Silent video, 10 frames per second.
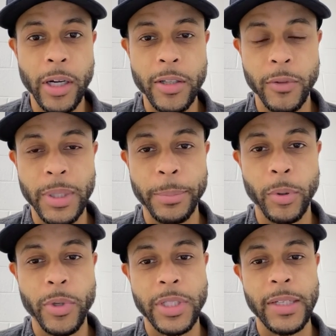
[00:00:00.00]
from people
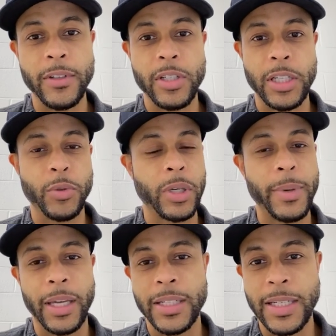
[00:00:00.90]
receiving jesus we want to
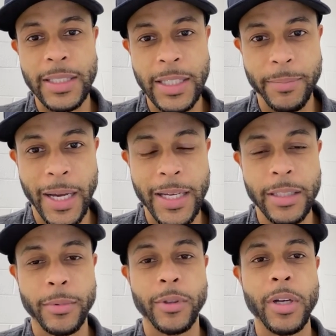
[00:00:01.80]
make it as easy as
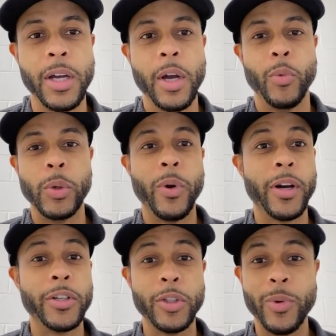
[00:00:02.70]
possible we want
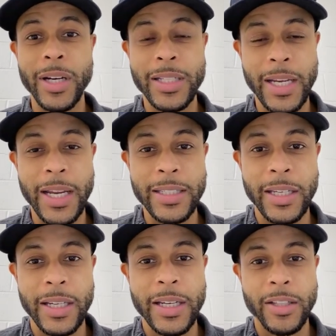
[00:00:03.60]
to do what it takes
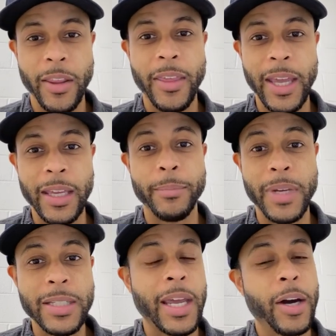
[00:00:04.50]
so that they can
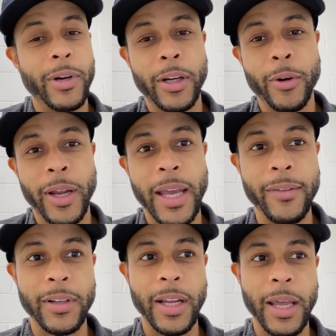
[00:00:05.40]
miss hell and go to
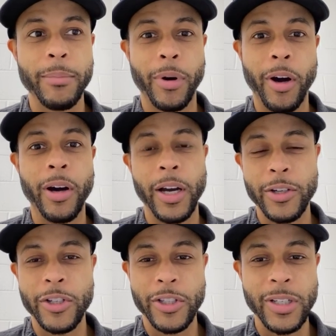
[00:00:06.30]
heaven and paul
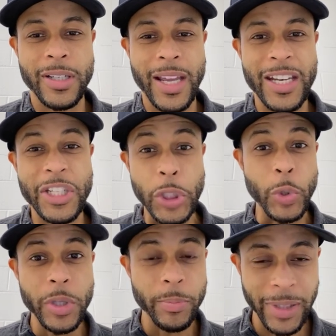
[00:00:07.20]
understood that
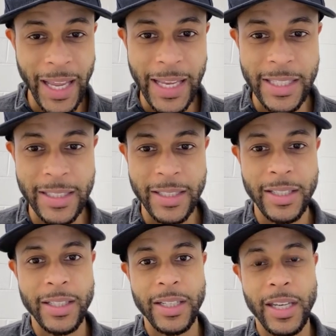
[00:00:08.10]
to the place
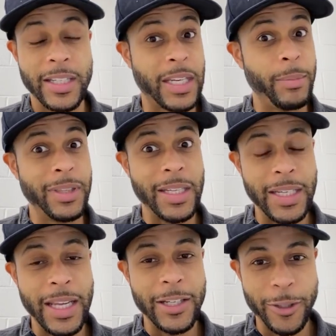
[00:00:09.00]
and timothy
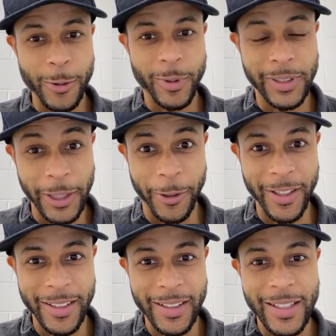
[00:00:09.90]
did too
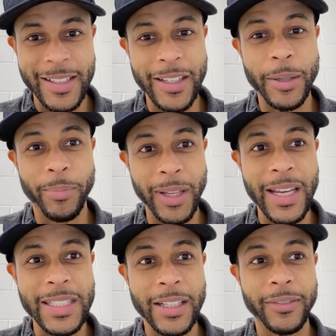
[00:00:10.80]
clearly to the
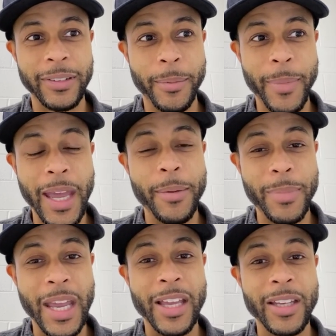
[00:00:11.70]
place of the man
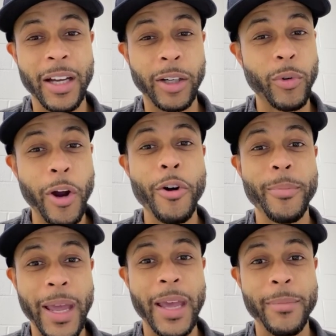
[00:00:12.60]
being a grown
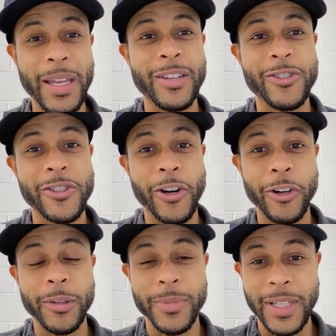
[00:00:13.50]
man being
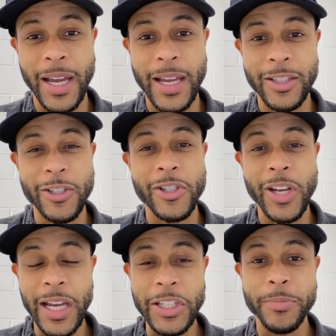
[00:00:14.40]
circumcised
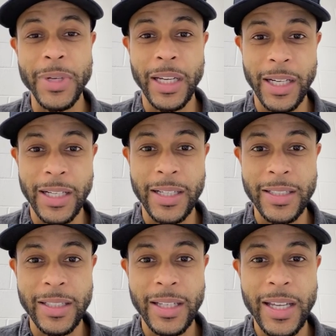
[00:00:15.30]
just
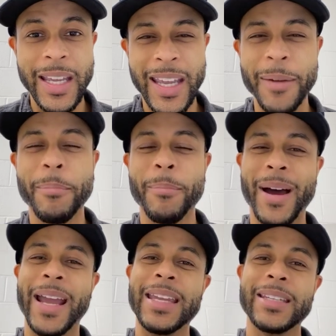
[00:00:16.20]
because it
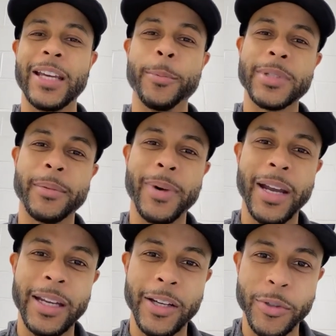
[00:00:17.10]
might help
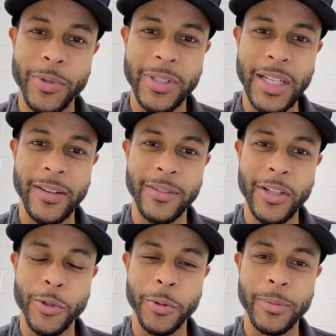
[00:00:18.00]
somebody else receive the
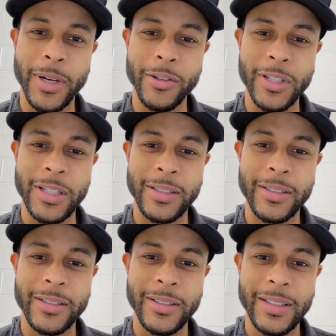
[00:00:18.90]
truth about
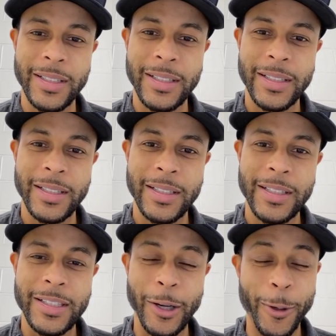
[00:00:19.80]
Jesus.
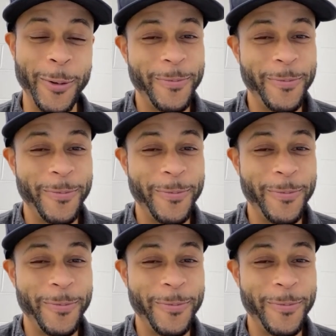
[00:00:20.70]
So,